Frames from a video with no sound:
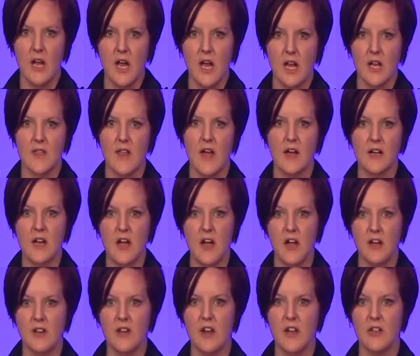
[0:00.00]
He then
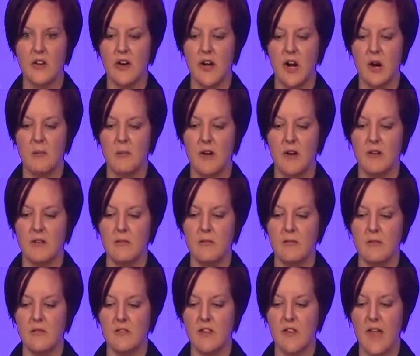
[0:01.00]
called another airman
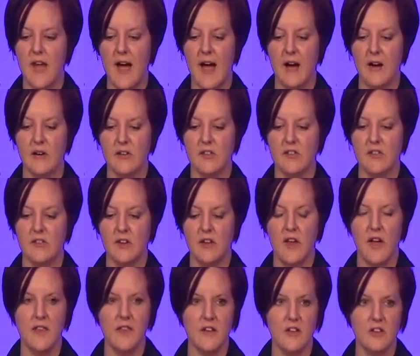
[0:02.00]
to the house,
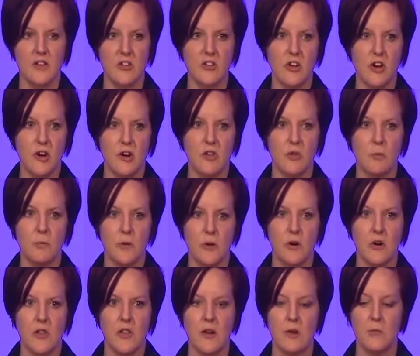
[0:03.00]
and they took turns
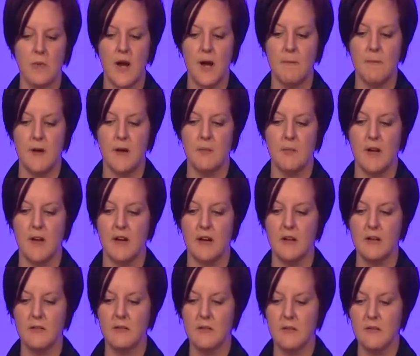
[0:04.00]
brutally raping
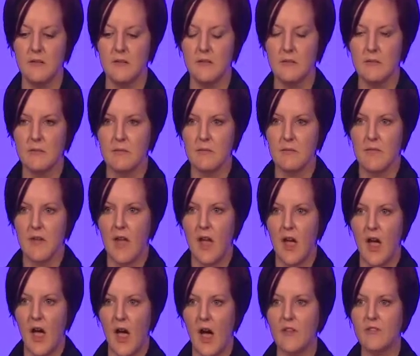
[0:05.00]
me.
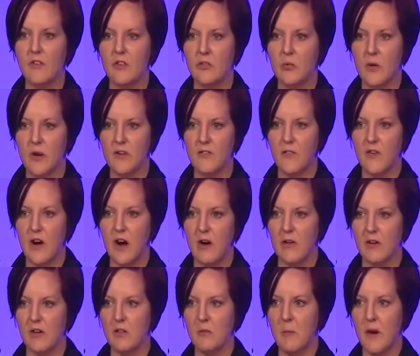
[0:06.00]
After 24
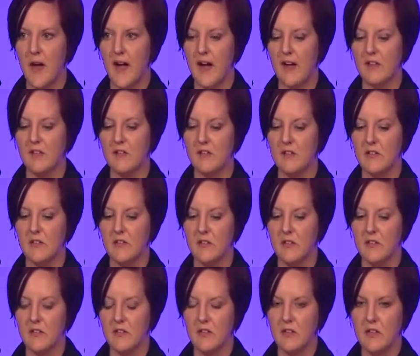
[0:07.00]
hours passed,
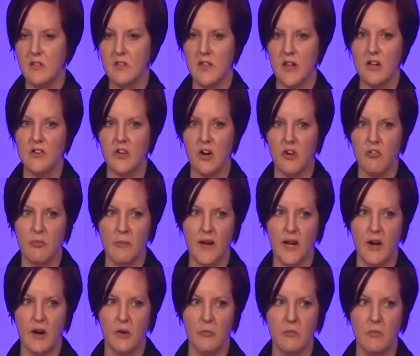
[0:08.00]
they drove me
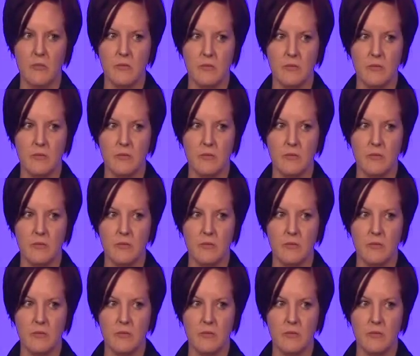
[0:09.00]
home.